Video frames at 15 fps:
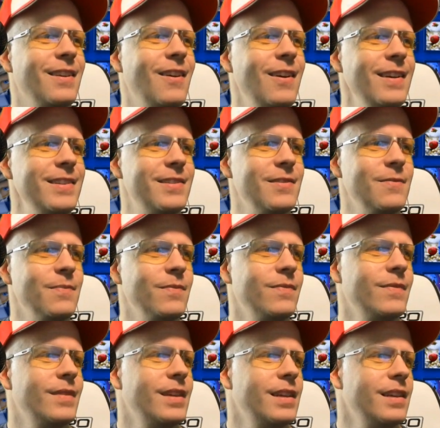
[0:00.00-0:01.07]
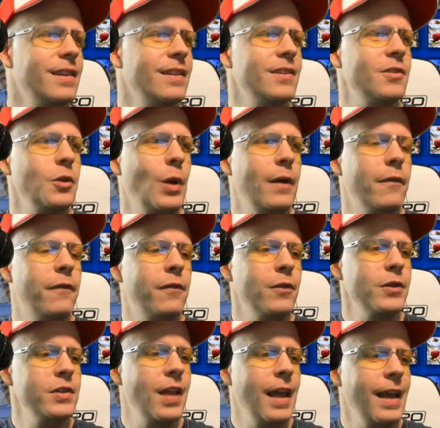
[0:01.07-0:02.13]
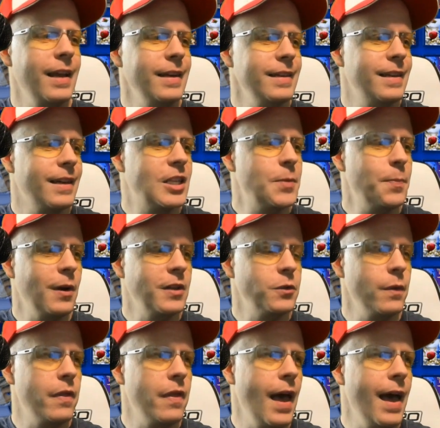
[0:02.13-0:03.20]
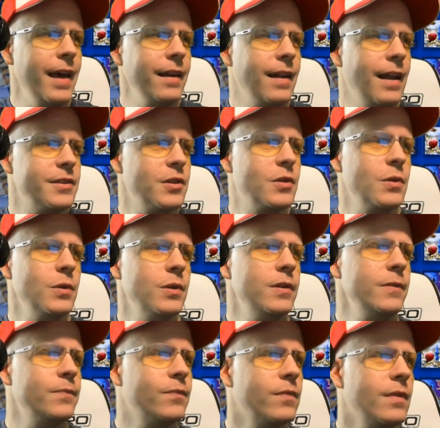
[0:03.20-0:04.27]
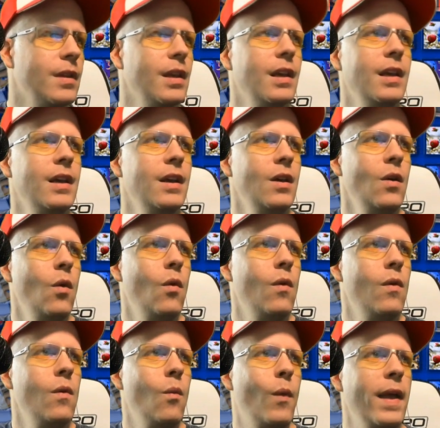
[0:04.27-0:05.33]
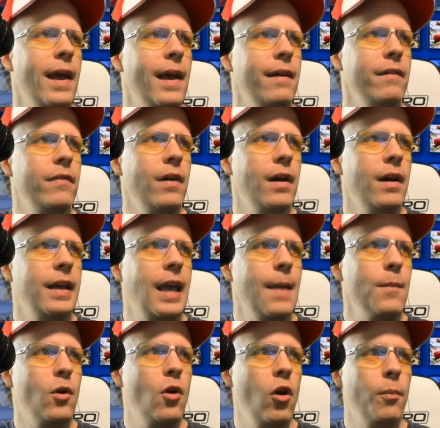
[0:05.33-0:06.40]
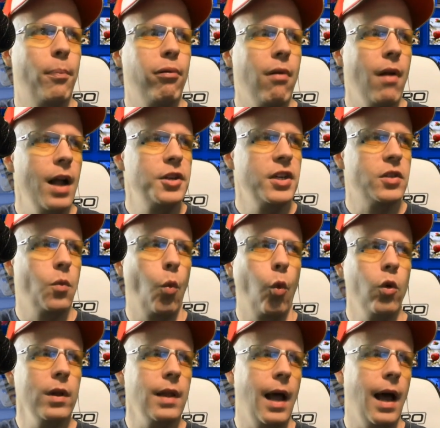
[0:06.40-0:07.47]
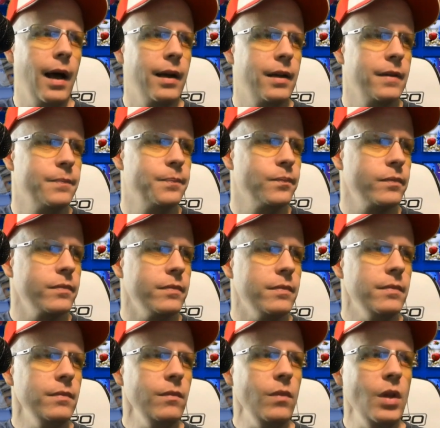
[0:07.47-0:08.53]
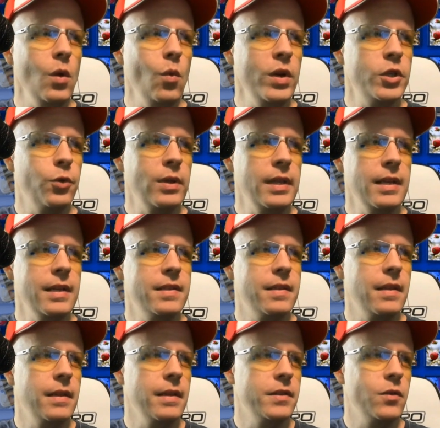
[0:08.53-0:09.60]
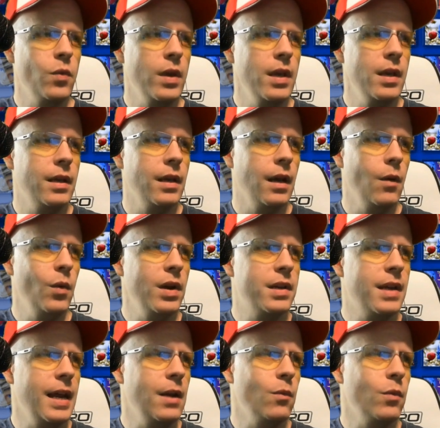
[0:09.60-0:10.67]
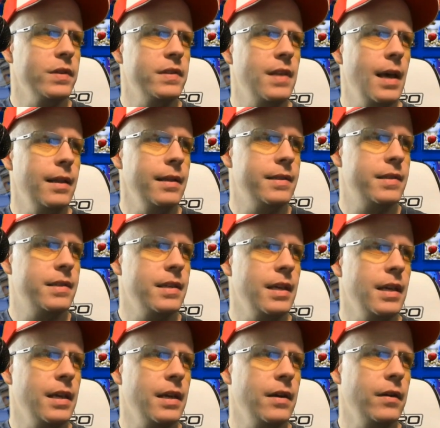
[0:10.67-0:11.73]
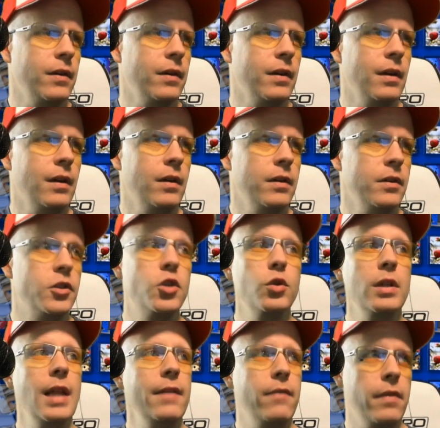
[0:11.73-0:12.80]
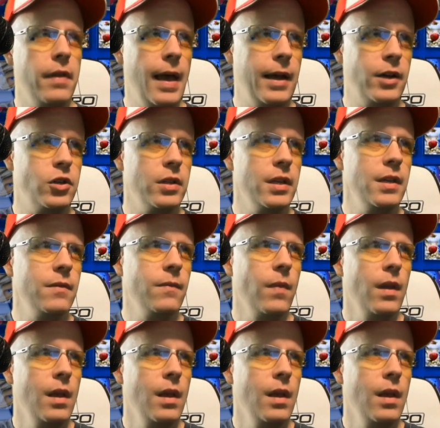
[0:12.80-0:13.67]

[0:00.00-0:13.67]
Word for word: Awesome. So you have firsthand experience with that. That's cool. we have a game called Project Warlock, which released this week. Uh, what date was that? Let's see here. On June 11th, actually.